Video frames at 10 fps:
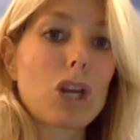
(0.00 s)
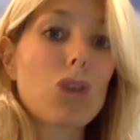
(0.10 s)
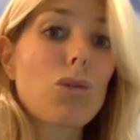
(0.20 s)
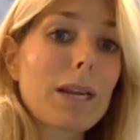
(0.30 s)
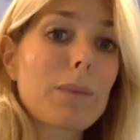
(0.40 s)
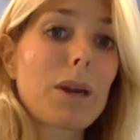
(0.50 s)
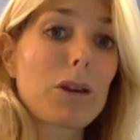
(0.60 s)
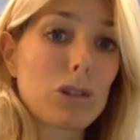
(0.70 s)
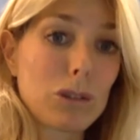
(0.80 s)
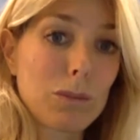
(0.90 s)
chronic
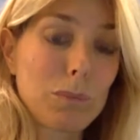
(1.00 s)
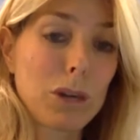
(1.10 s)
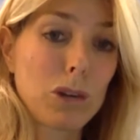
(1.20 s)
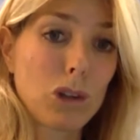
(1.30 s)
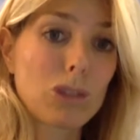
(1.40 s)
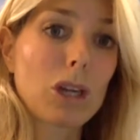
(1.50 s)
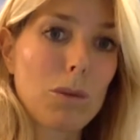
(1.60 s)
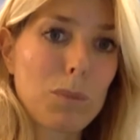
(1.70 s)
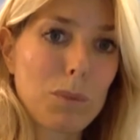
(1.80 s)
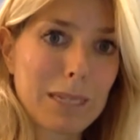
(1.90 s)
periodontally
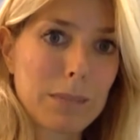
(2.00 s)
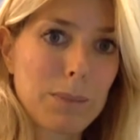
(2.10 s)
compromised